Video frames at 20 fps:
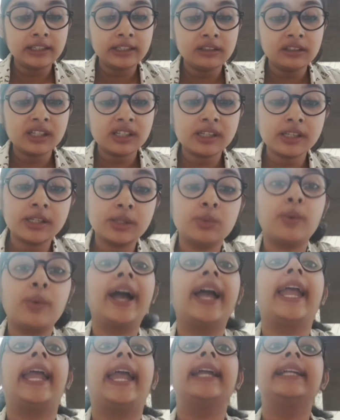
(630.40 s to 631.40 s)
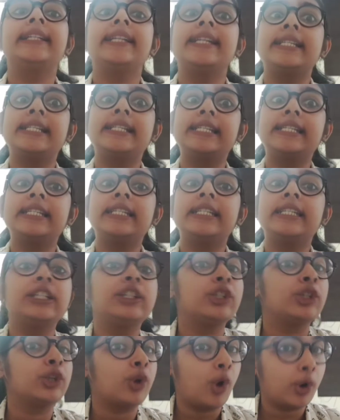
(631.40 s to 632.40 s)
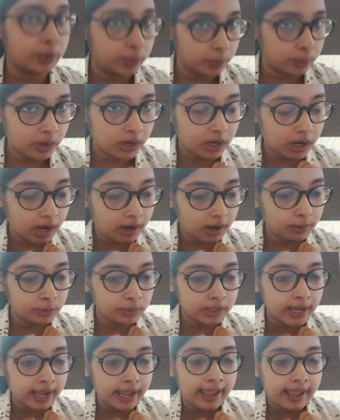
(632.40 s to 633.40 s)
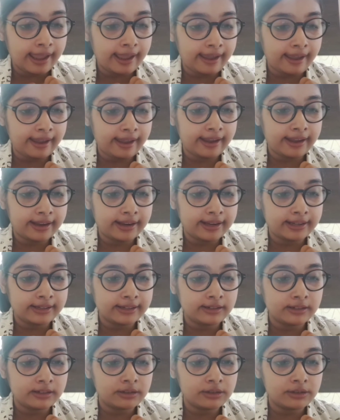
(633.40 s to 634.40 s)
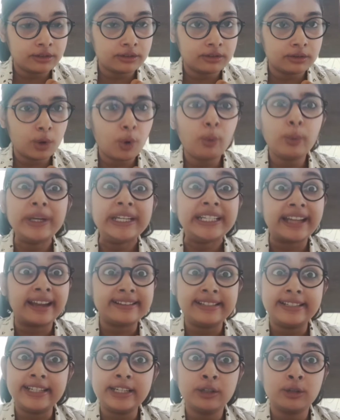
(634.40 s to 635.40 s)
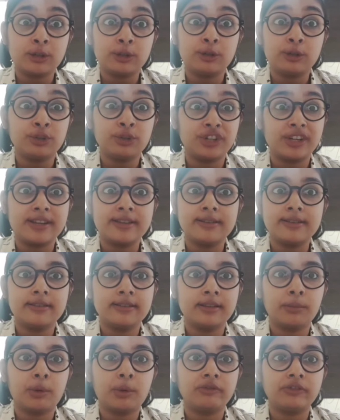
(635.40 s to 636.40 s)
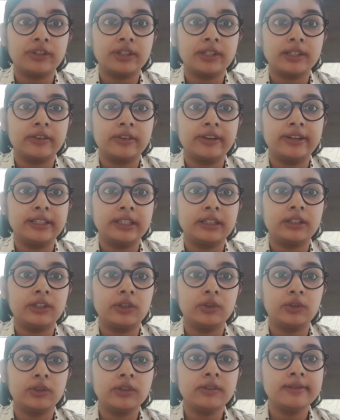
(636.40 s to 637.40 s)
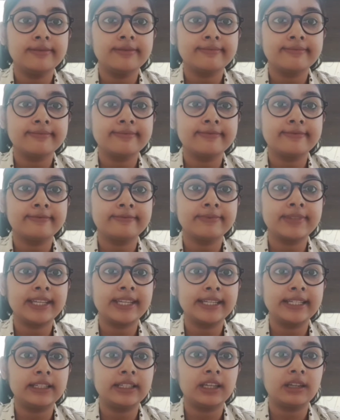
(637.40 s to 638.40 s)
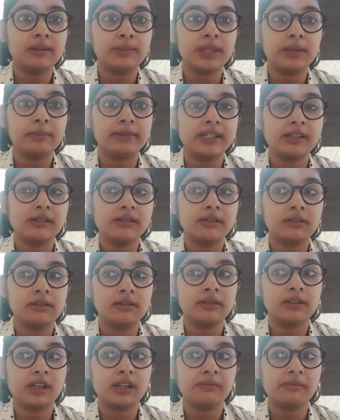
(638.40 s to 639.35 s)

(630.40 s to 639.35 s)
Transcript: And this is why TCT did not work out. And COVID-19 also shares some of its credit, you know. It came in the middle.